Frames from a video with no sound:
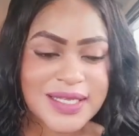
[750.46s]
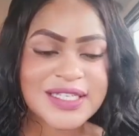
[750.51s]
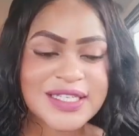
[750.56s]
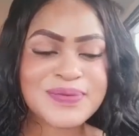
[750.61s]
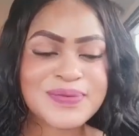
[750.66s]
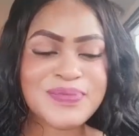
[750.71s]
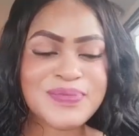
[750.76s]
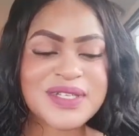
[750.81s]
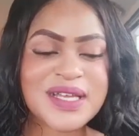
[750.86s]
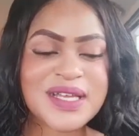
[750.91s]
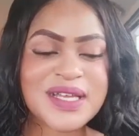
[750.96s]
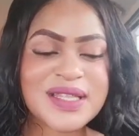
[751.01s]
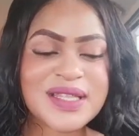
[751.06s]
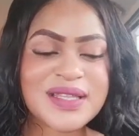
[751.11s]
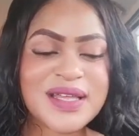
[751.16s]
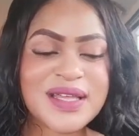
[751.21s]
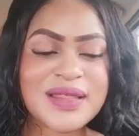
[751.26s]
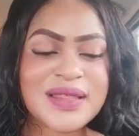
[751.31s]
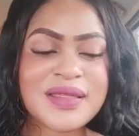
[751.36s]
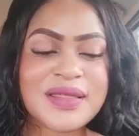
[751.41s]
It is better
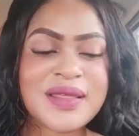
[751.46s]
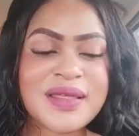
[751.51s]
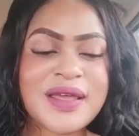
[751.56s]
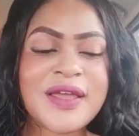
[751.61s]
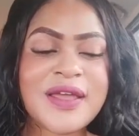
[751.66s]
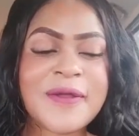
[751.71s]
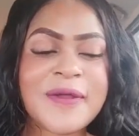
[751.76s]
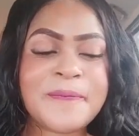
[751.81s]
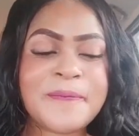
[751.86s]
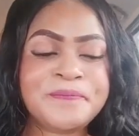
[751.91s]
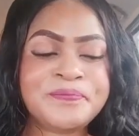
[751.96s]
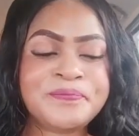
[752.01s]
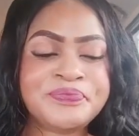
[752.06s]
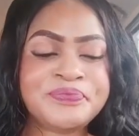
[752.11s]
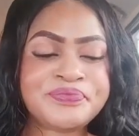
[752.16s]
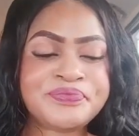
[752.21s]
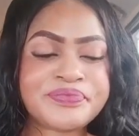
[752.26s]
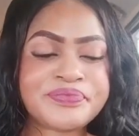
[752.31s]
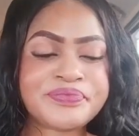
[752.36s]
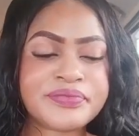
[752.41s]
than the
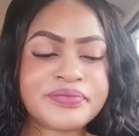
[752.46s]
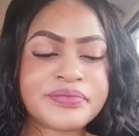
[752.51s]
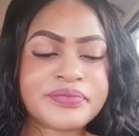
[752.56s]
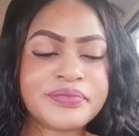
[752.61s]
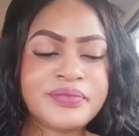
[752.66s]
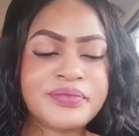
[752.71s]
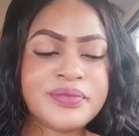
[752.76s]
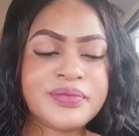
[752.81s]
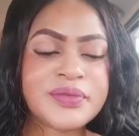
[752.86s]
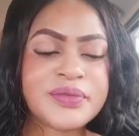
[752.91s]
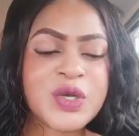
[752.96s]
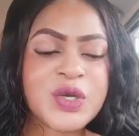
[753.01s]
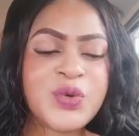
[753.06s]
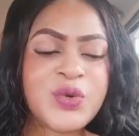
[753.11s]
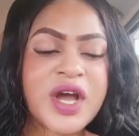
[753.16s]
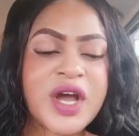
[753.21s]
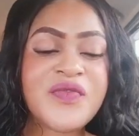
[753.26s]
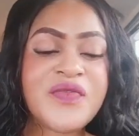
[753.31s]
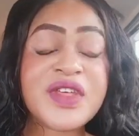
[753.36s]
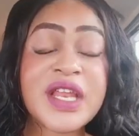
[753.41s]

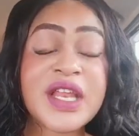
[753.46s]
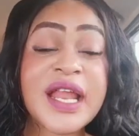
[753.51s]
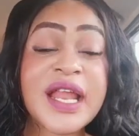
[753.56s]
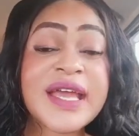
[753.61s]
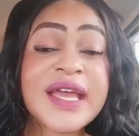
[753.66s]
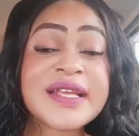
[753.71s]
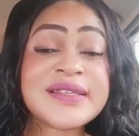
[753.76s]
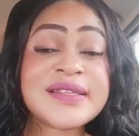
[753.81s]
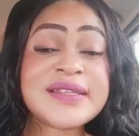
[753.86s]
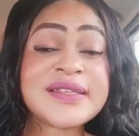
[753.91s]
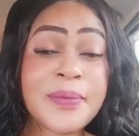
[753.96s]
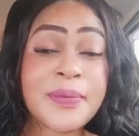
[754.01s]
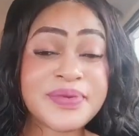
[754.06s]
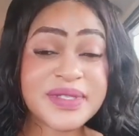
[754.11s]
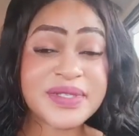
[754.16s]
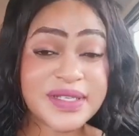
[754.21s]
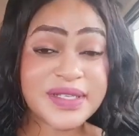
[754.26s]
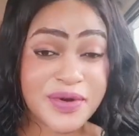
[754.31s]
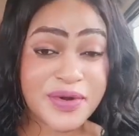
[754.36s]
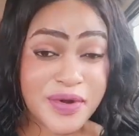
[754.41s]
light
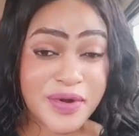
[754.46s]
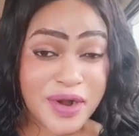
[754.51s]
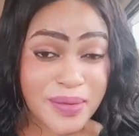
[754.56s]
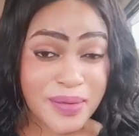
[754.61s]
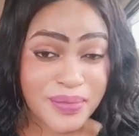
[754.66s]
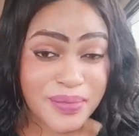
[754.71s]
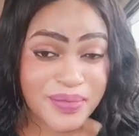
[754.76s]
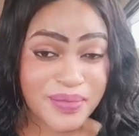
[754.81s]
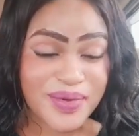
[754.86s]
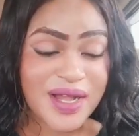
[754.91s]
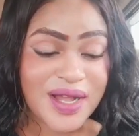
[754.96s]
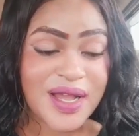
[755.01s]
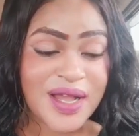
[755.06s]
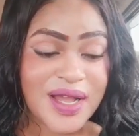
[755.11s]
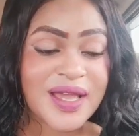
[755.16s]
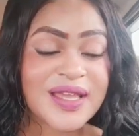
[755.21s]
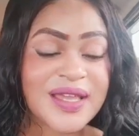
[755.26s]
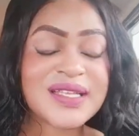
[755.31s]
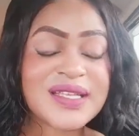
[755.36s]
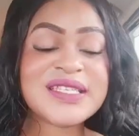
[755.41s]
up serum.
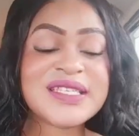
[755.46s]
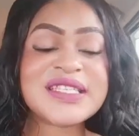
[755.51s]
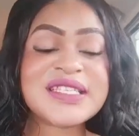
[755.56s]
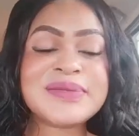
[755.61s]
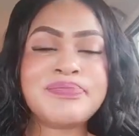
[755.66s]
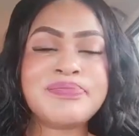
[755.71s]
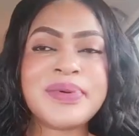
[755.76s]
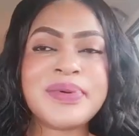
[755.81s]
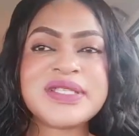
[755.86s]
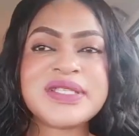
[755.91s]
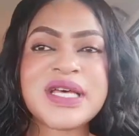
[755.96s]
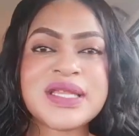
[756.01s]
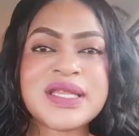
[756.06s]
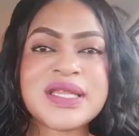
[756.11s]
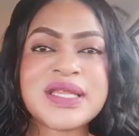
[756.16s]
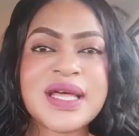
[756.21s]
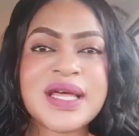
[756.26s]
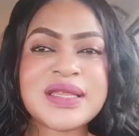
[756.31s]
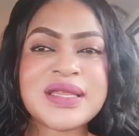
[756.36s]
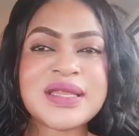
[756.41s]
It is
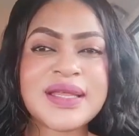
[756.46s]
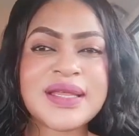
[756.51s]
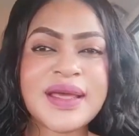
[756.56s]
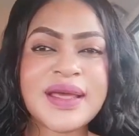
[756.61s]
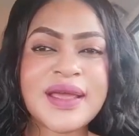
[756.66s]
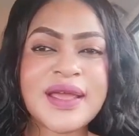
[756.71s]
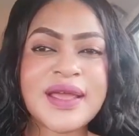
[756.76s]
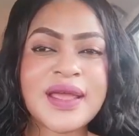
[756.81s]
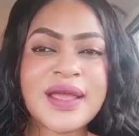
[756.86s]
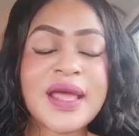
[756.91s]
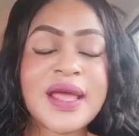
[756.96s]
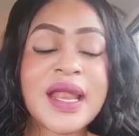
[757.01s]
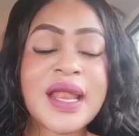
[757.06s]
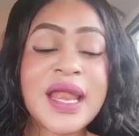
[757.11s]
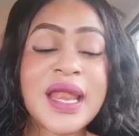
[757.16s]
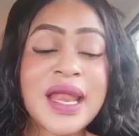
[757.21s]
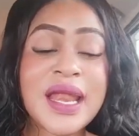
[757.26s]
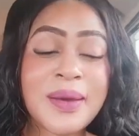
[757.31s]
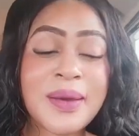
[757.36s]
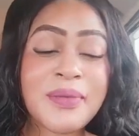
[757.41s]
better than the
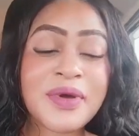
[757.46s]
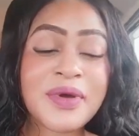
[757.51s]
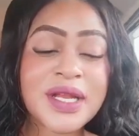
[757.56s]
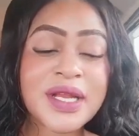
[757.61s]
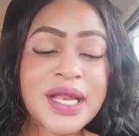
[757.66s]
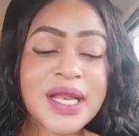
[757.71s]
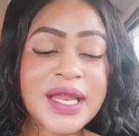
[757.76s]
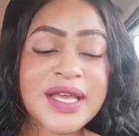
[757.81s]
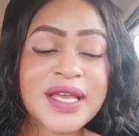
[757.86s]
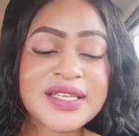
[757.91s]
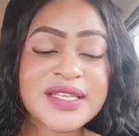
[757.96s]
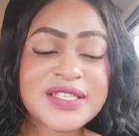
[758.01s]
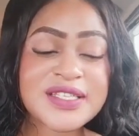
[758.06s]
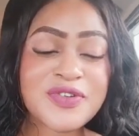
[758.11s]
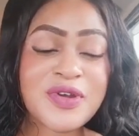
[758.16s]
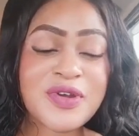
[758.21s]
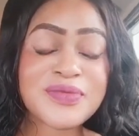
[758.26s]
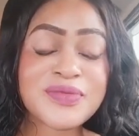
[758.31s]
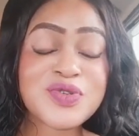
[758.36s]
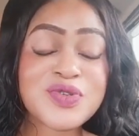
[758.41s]
lemon clear
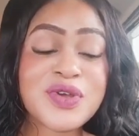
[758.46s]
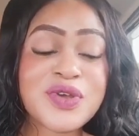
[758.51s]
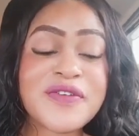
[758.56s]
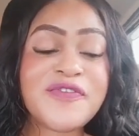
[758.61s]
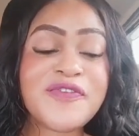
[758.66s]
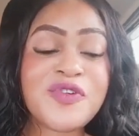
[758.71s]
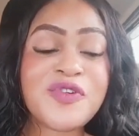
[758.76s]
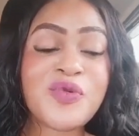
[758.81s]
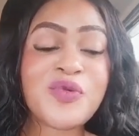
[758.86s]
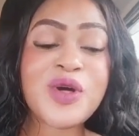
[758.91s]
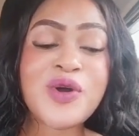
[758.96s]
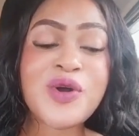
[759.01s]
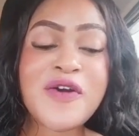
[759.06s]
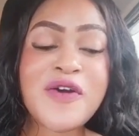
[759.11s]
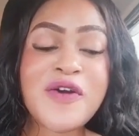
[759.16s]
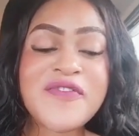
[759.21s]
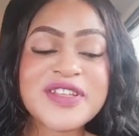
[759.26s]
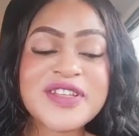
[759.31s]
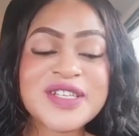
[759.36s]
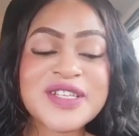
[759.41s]
serum. So if you were
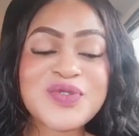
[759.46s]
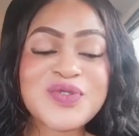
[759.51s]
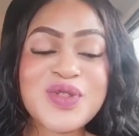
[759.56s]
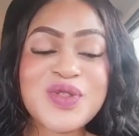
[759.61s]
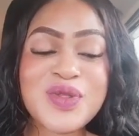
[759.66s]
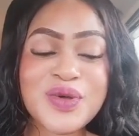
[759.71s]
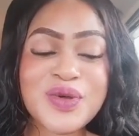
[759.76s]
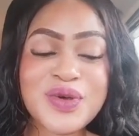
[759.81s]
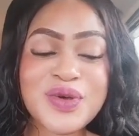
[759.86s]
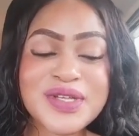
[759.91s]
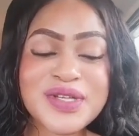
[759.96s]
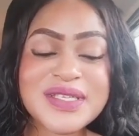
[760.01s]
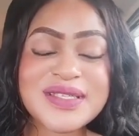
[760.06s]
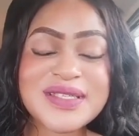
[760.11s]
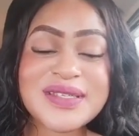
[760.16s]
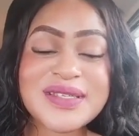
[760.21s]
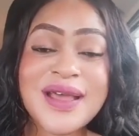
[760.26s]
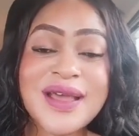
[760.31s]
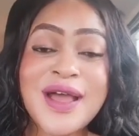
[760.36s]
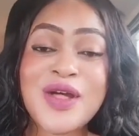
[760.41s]
conversant with
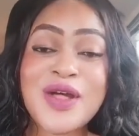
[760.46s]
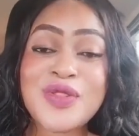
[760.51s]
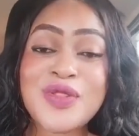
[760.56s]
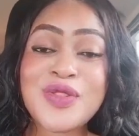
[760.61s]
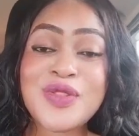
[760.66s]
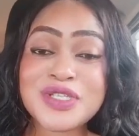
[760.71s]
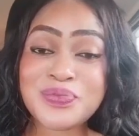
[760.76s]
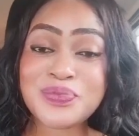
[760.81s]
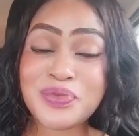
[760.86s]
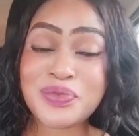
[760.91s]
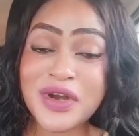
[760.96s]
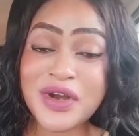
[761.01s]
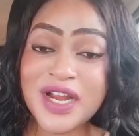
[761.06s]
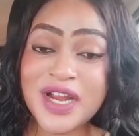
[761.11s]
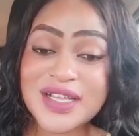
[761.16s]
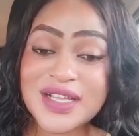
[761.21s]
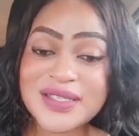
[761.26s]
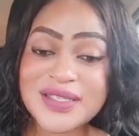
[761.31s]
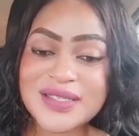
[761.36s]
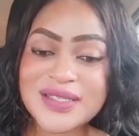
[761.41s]
those
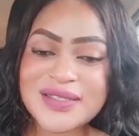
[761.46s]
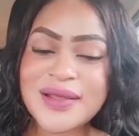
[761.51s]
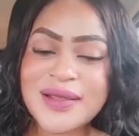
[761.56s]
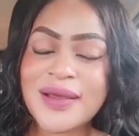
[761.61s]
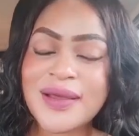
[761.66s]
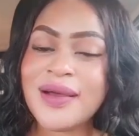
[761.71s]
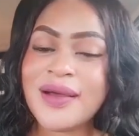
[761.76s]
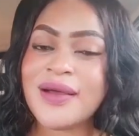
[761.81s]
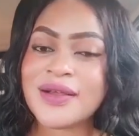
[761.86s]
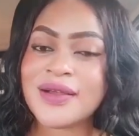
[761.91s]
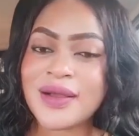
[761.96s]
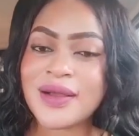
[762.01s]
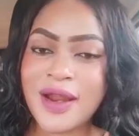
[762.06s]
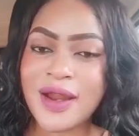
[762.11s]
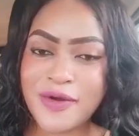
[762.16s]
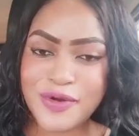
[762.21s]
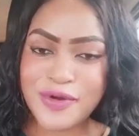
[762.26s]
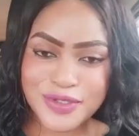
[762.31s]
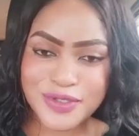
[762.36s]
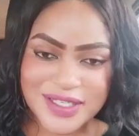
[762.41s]
brands,
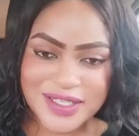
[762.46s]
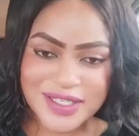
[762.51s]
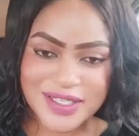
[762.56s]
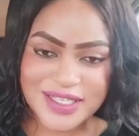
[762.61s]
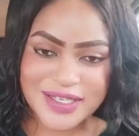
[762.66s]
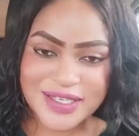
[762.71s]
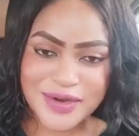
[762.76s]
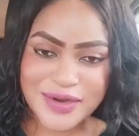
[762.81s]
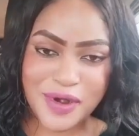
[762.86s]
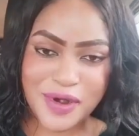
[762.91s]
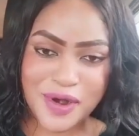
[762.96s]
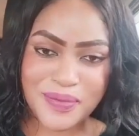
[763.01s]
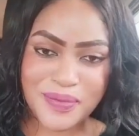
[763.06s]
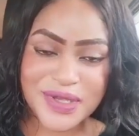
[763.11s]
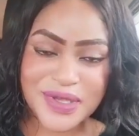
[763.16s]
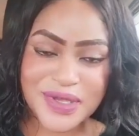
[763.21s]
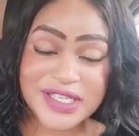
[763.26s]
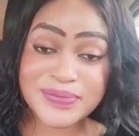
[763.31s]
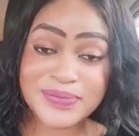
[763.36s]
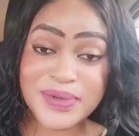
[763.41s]
carotene
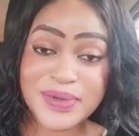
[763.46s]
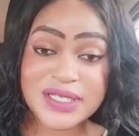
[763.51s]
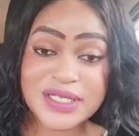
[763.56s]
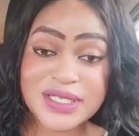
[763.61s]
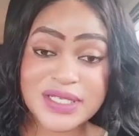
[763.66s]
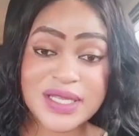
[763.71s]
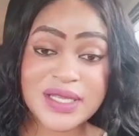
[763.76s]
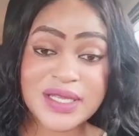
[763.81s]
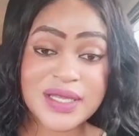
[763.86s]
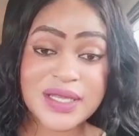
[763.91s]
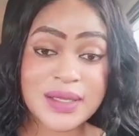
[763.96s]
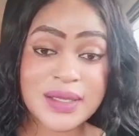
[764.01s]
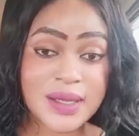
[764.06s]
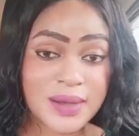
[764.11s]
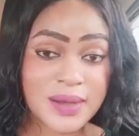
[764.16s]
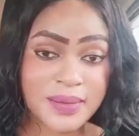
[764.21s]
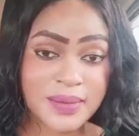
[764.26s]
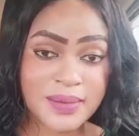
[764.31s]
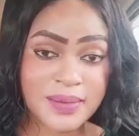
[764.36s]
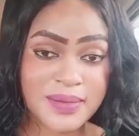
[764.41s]
serum is better than
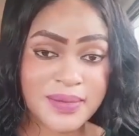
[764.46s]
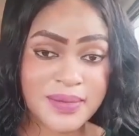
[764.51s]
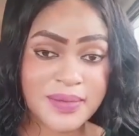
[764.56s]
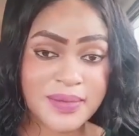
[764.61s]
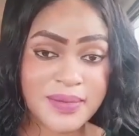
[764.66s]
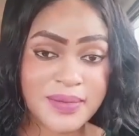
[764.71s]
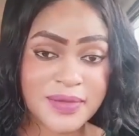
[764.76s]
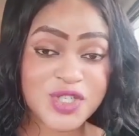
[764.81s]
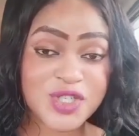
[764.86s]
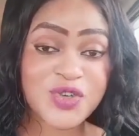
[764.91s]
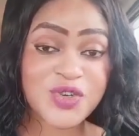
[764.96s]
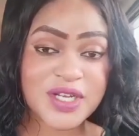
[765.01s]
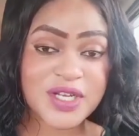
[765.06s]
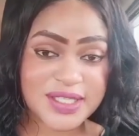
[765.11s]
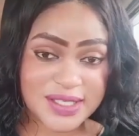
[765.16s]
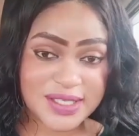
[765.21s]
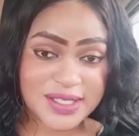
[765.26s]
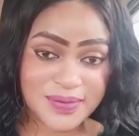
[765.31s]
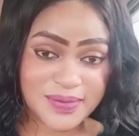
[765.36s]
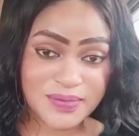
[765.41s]
them,
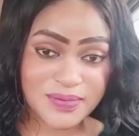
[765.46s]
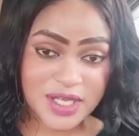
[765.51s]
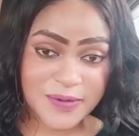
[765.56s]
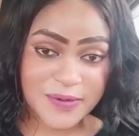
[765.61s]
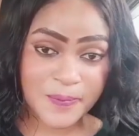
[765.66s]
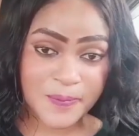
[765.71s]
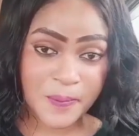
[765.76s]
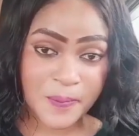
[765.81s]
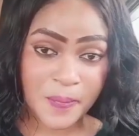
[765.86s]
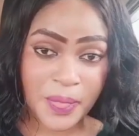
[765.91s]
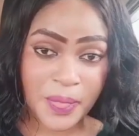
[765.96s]
trust me,